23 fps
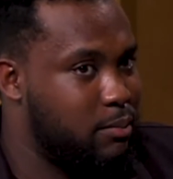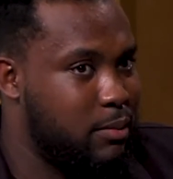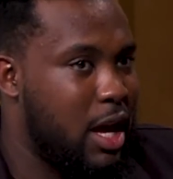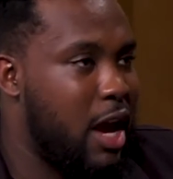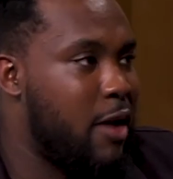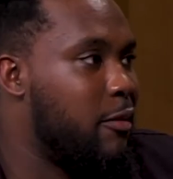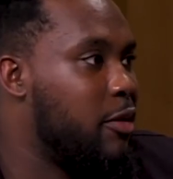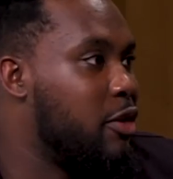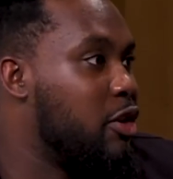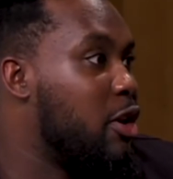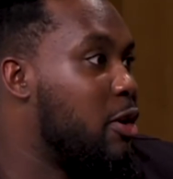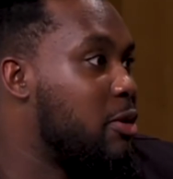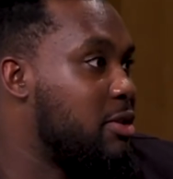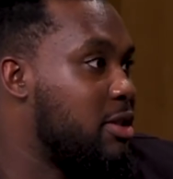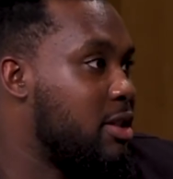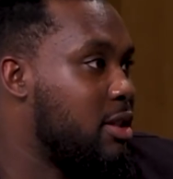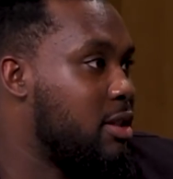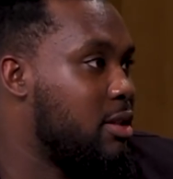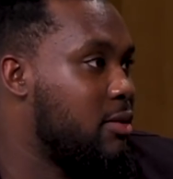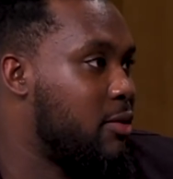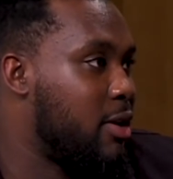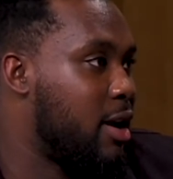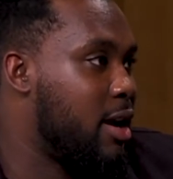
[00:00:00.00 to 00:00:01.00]
everyone knows
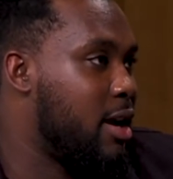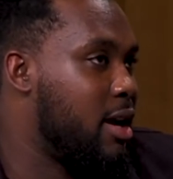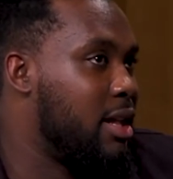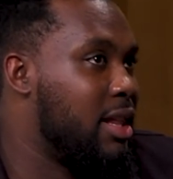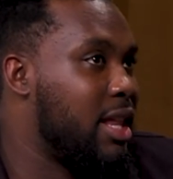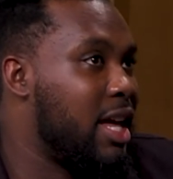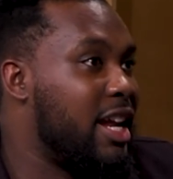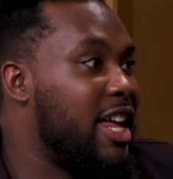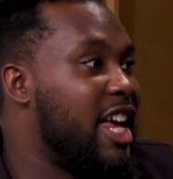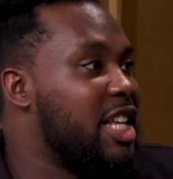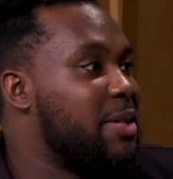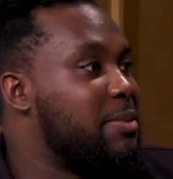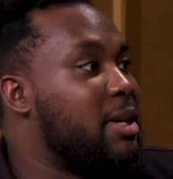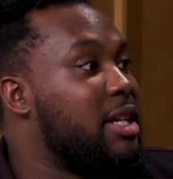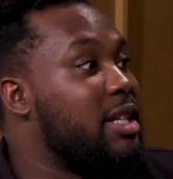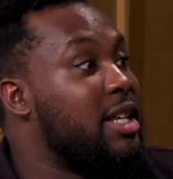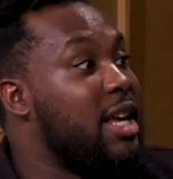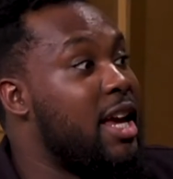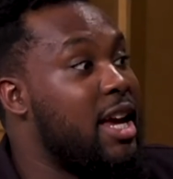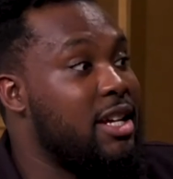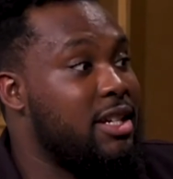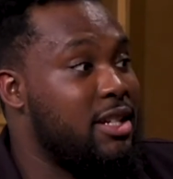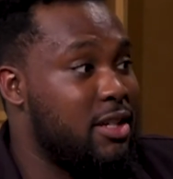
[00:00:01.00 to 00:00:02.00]
it, right? And a lot of
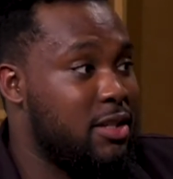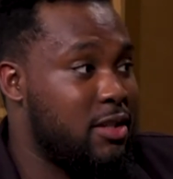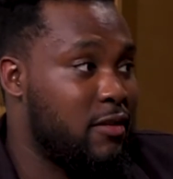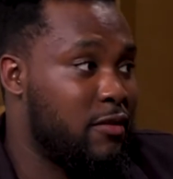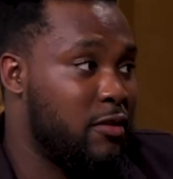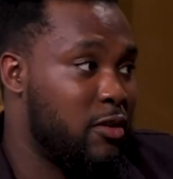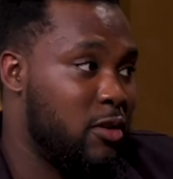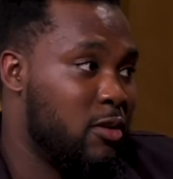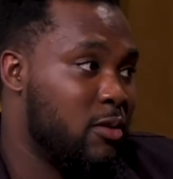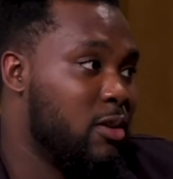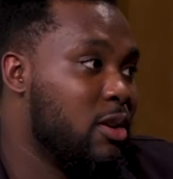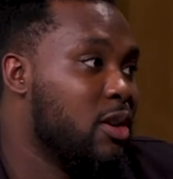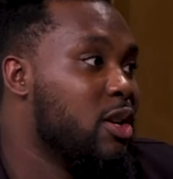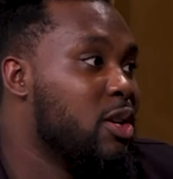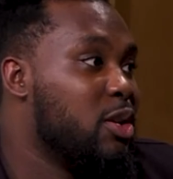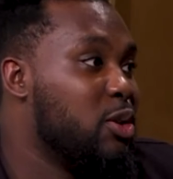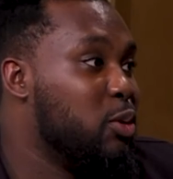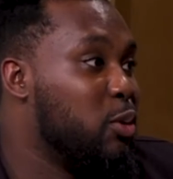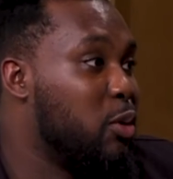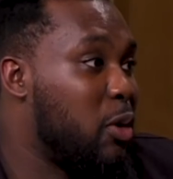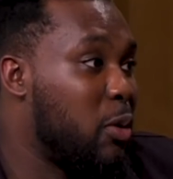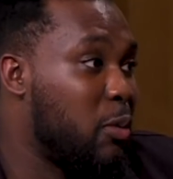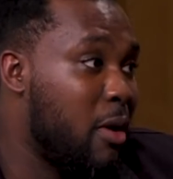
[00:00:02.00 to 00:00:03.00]
expectations of you
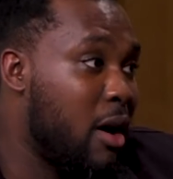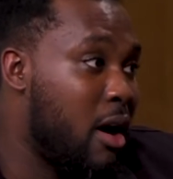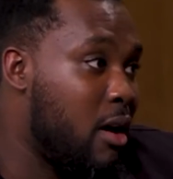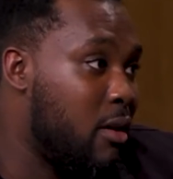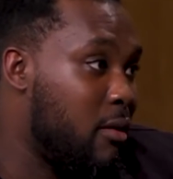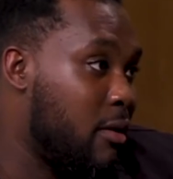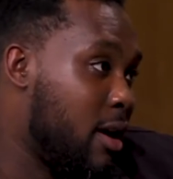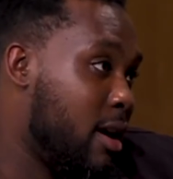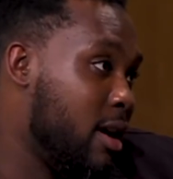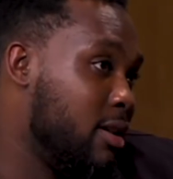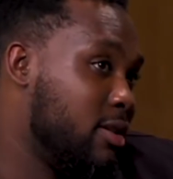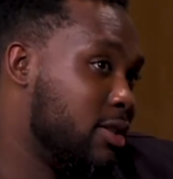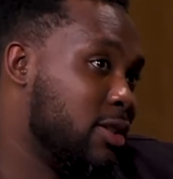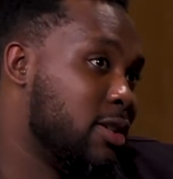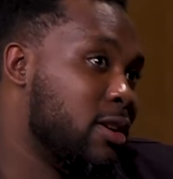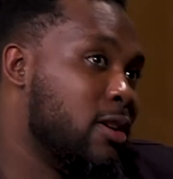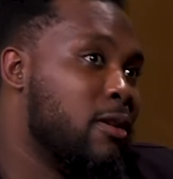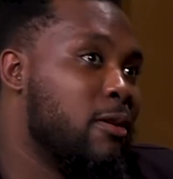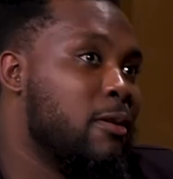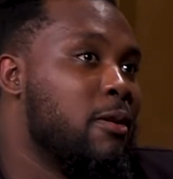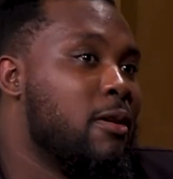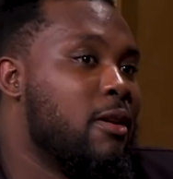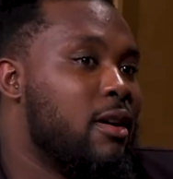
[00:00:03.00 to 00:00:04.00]
doing well, right?
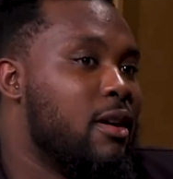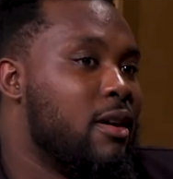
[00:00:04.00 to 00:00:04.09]
So,